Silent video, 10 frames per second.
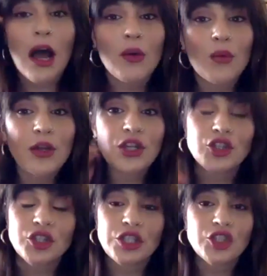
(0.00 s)
we
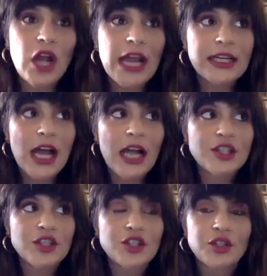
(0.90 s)
usually try not
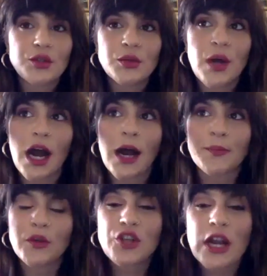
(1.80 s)
to do,
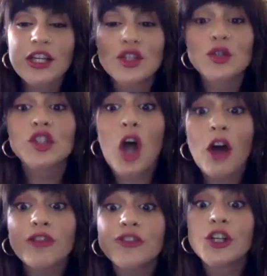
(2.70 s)
we try to do
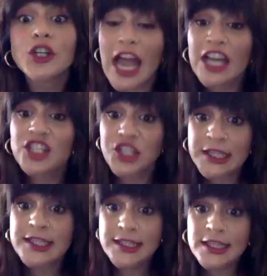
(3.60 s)
softer
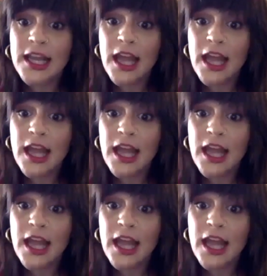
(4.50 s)
edges.